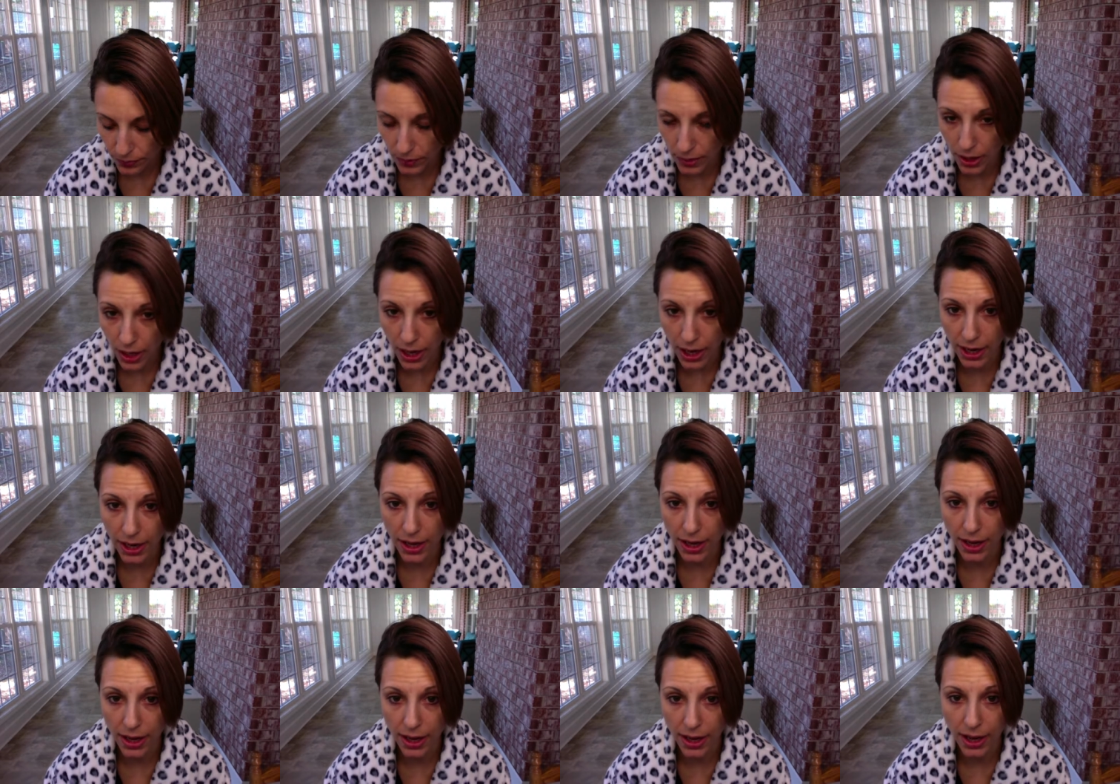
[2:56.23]

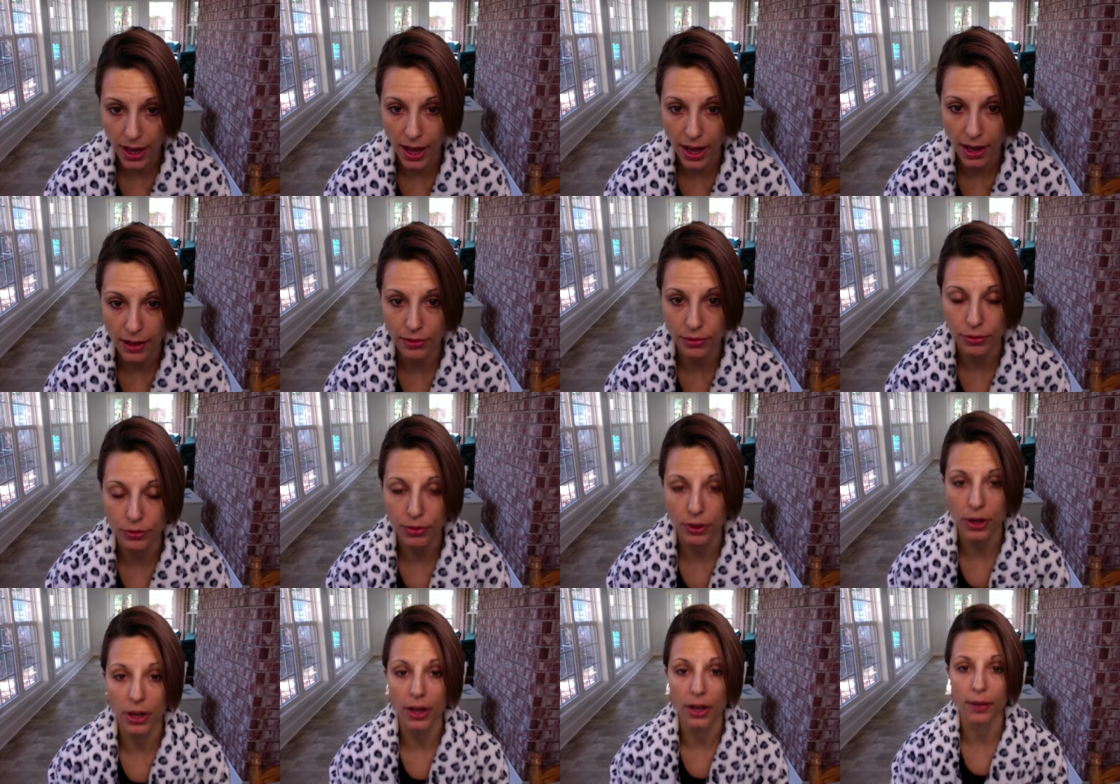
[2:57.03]
I have
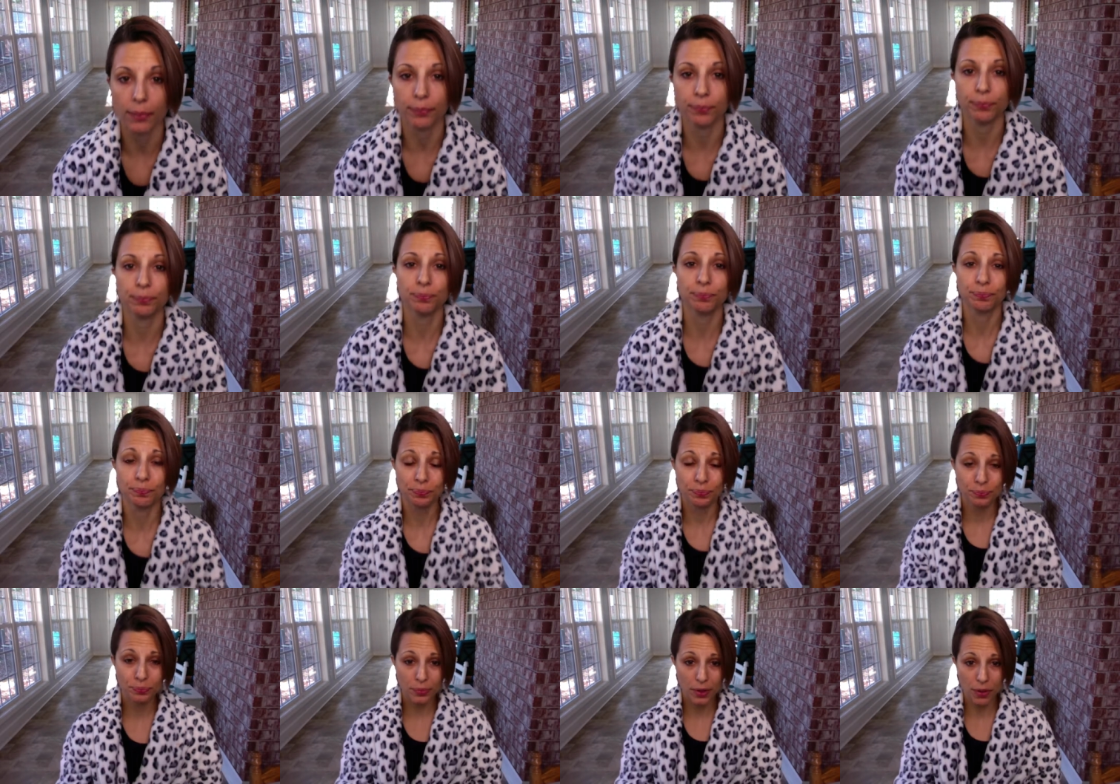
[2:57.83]

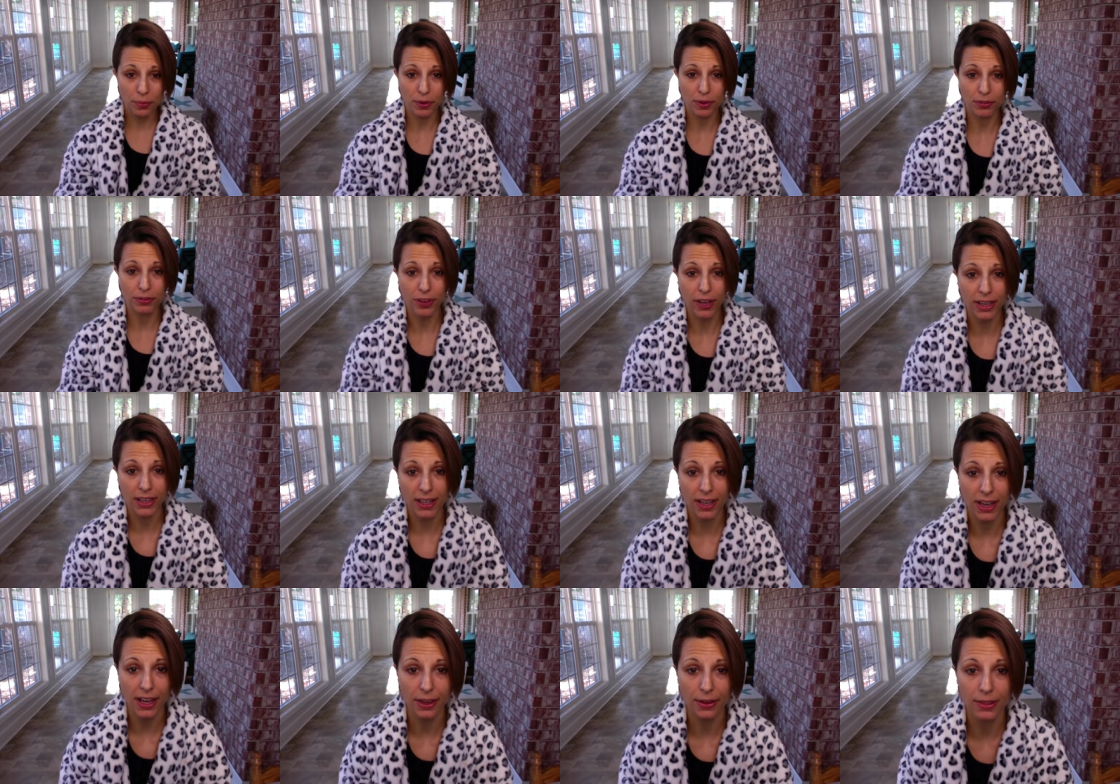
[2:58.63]
been
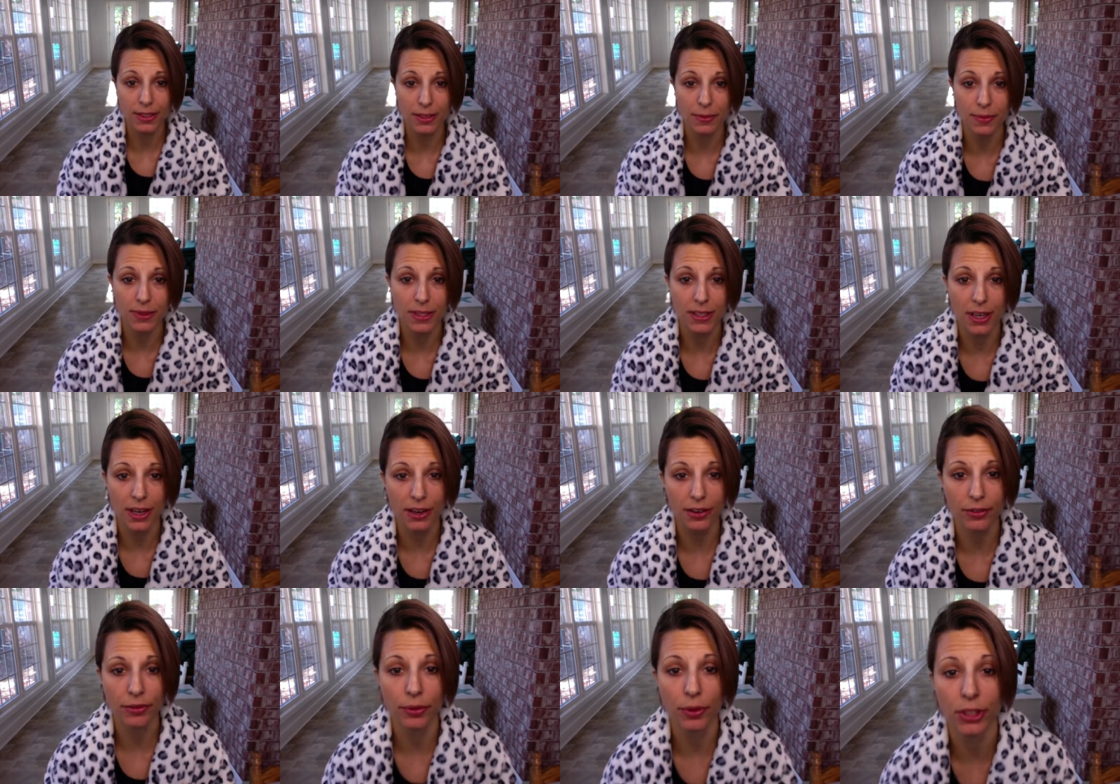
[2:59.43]
finding out some
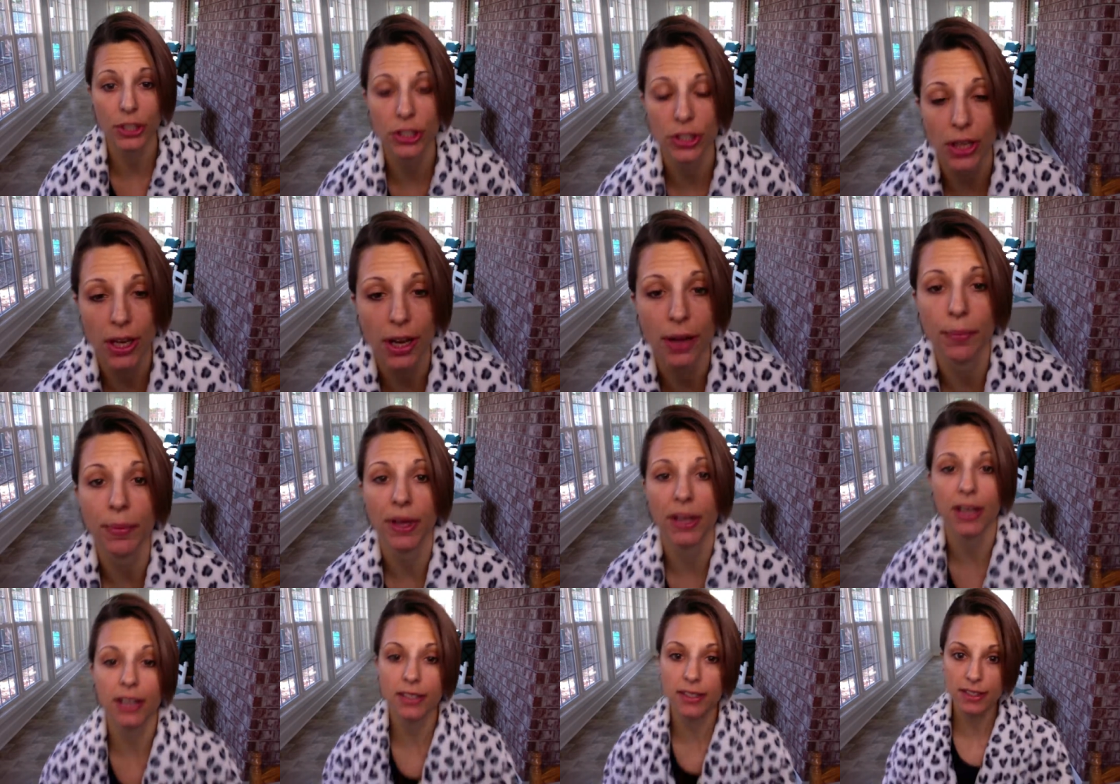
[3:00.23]
stuff, which my
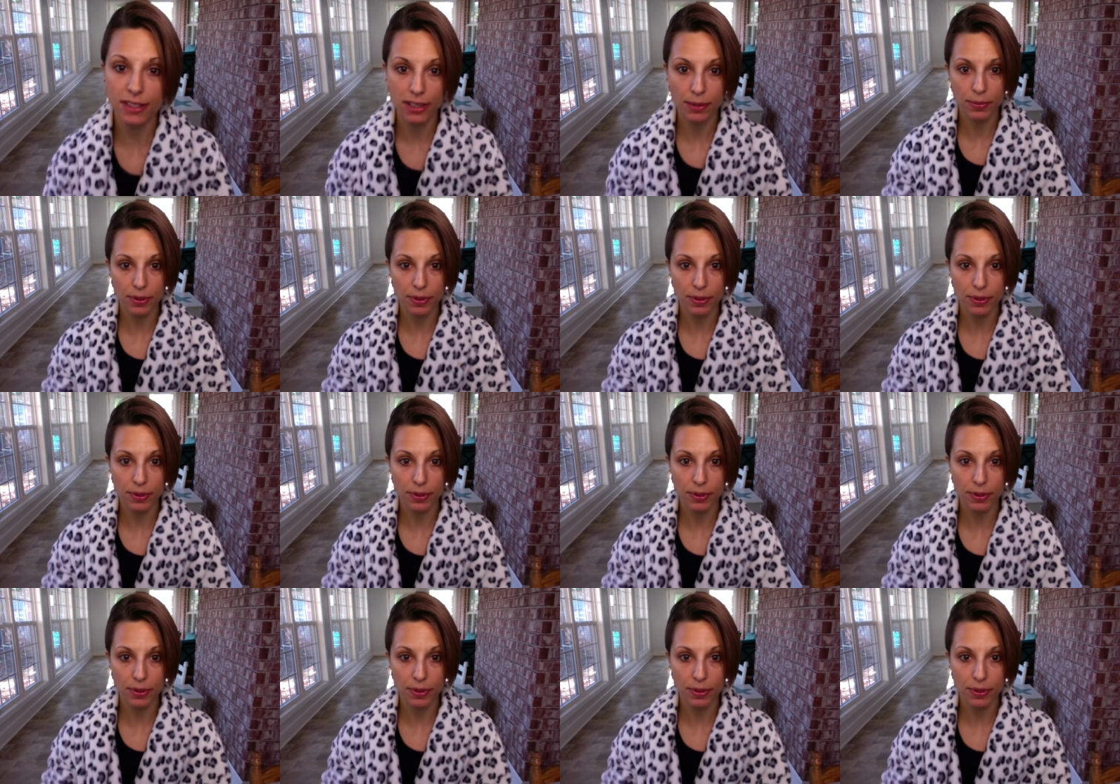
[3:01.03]
cousin sent